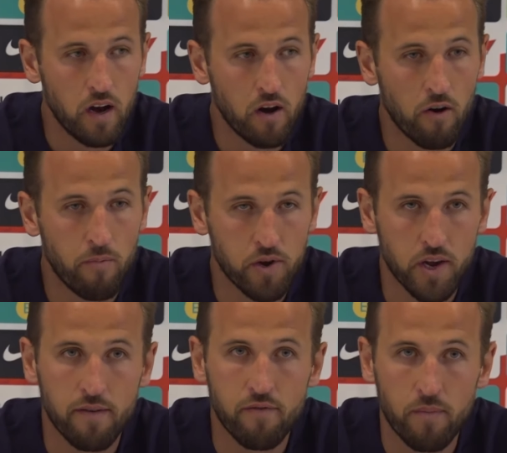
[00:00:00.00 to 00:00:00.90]
a lot of
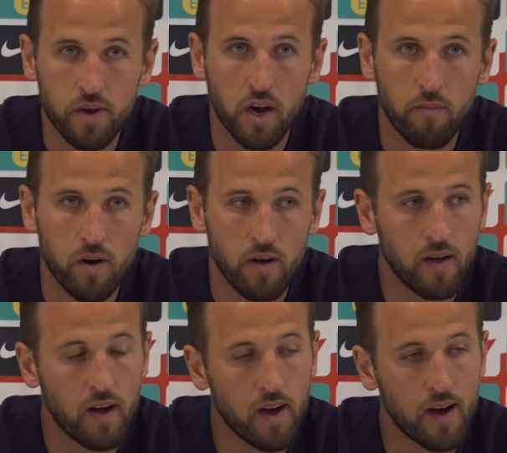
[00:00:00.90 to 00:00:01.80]
positives from the summer,
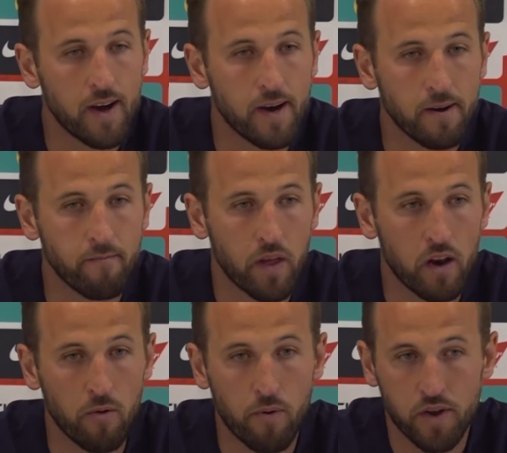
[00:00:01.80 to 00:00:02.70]
a
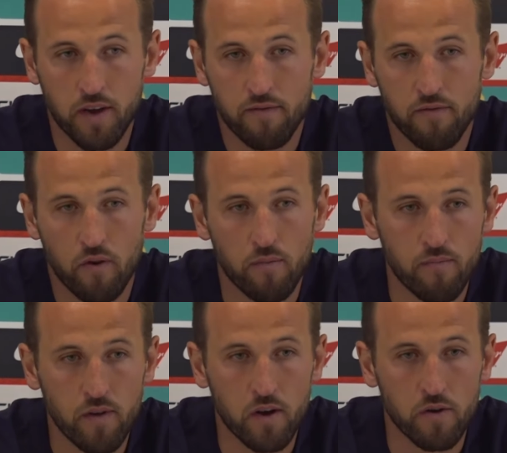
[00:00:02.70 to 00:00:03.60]
lot of positives
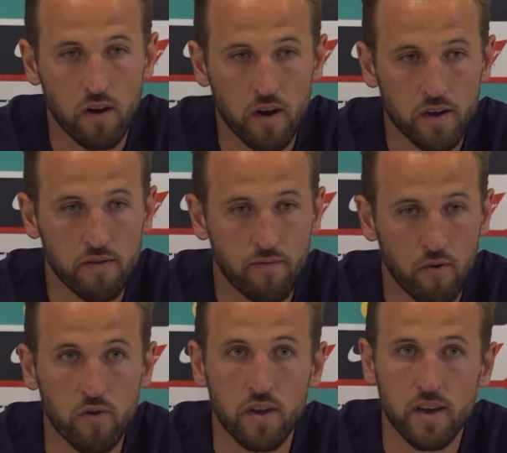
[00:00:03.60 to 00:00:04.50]
from, you know, the last
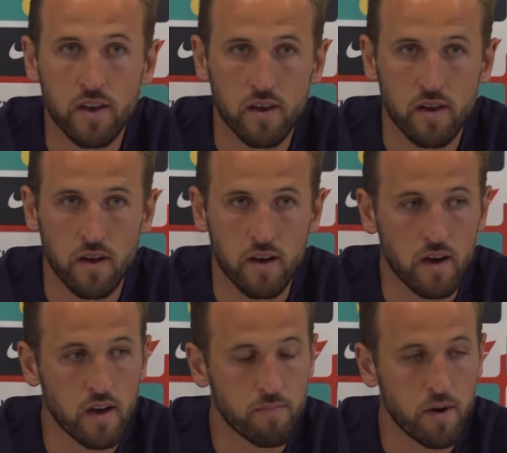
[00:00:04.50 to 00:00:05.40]
4 years
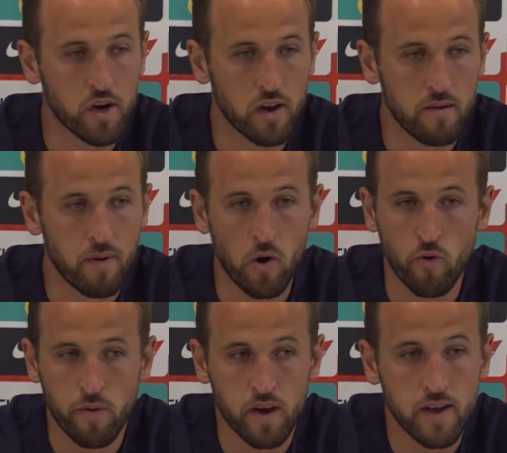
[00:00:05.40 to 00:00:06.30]
especially. But
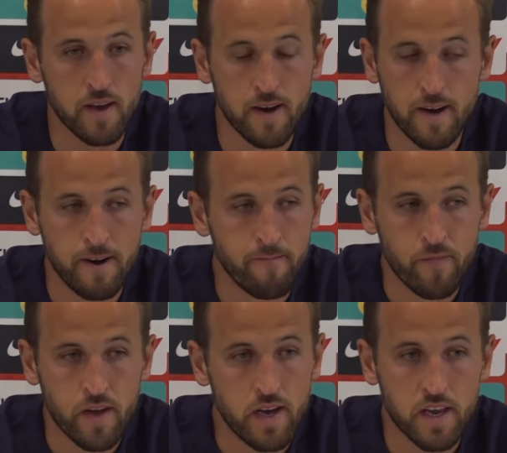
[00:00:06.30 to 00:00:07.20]
ultimately,
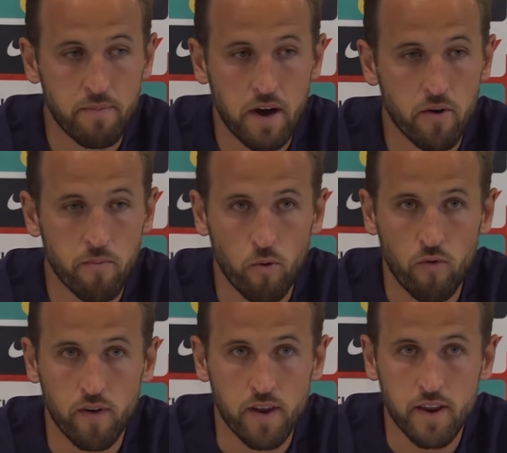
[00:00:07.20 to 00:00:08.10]
it's about
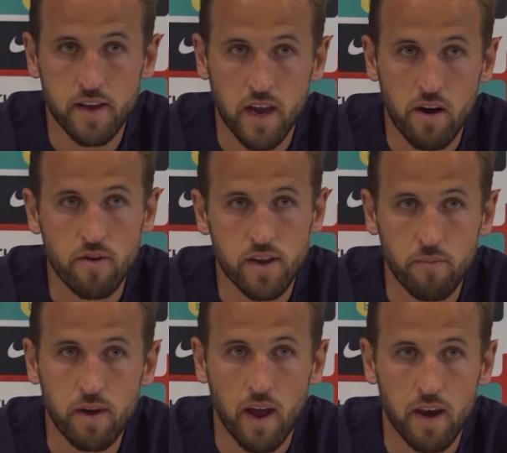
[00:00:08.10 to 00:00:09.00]
improving, and there's areas
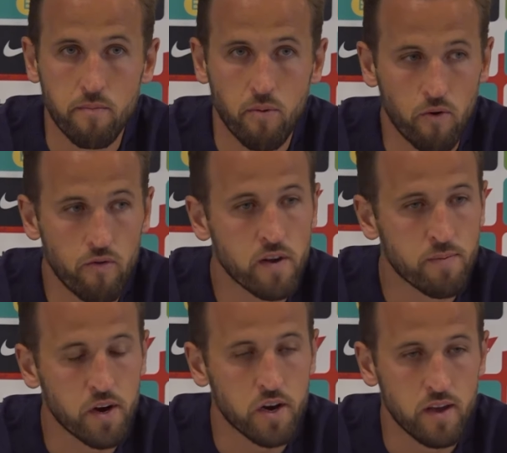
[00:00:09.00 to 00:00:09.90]
that we can improve,
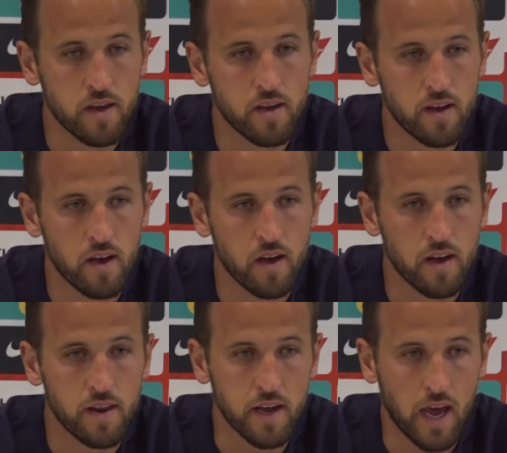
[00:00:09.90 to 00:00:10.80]
especially
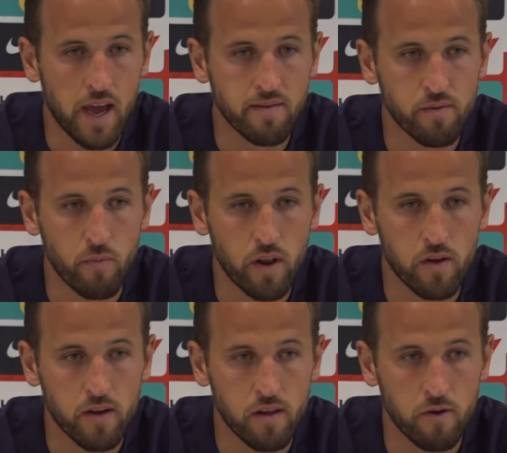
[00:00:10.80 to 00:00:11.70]
in the games when we
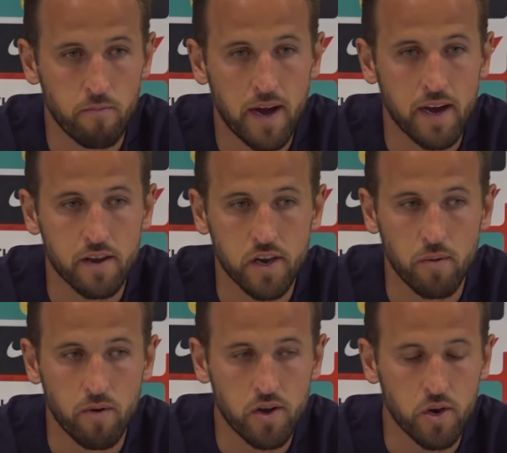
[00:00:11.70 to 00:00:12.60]
look back at the
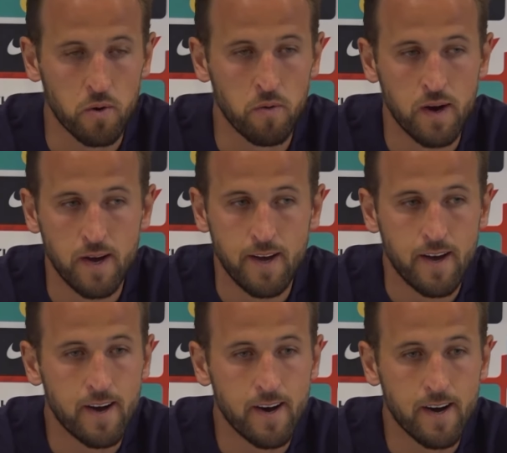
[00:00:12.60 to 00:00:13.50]
summer. So
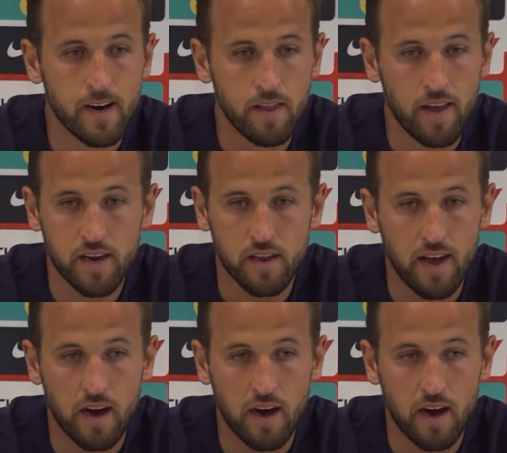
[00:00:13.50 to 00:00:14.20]
that's